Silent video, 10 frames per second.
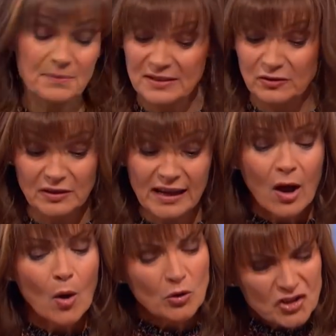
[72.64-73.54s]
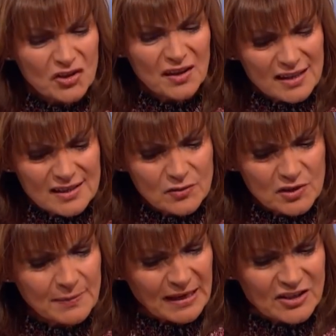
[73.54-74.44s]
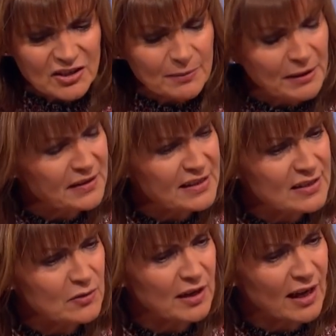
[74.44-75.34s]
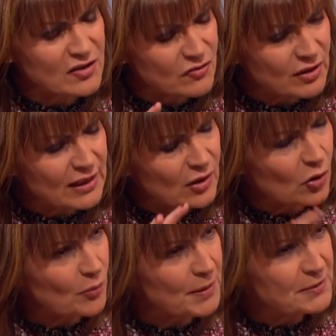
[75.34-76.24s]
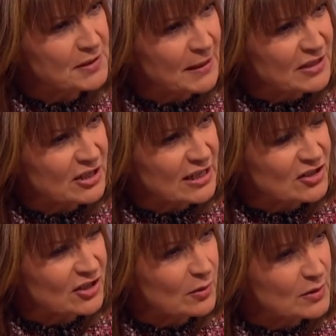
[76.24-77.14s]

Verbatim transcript: Absolutely. What do you think is so special about this, though, that has really caught people's imagination?